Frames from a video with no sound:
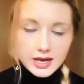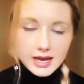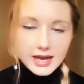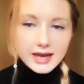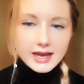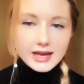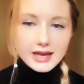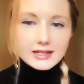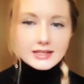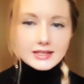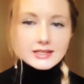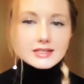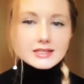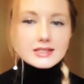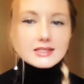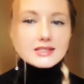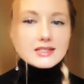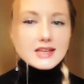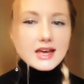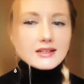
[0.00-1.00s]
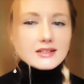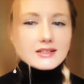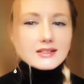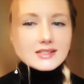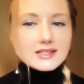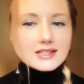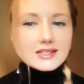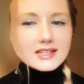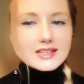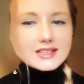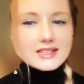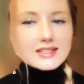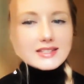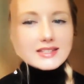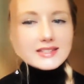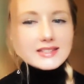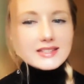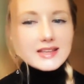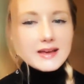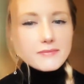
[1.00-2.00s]
And subtlety
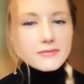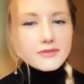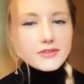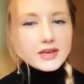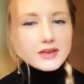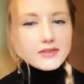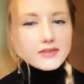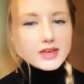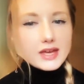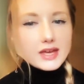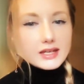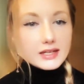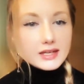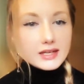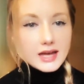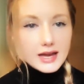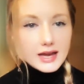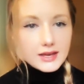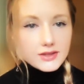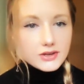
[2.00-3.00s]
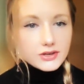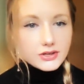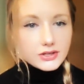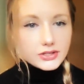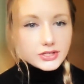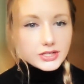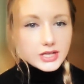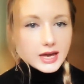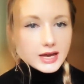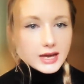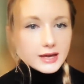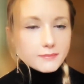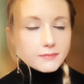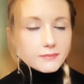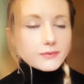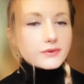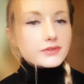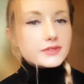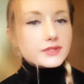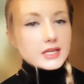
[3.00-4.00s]
is something that neither type
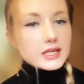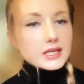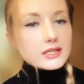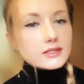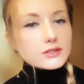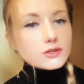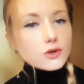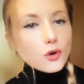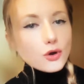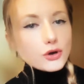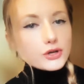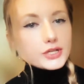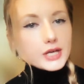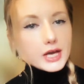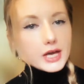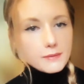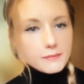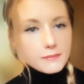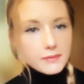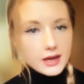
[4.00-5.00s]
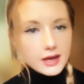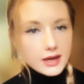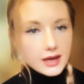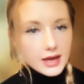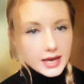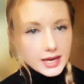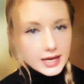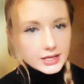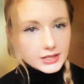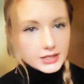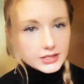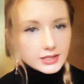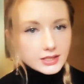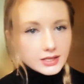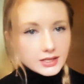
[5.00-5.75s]
6 or type 8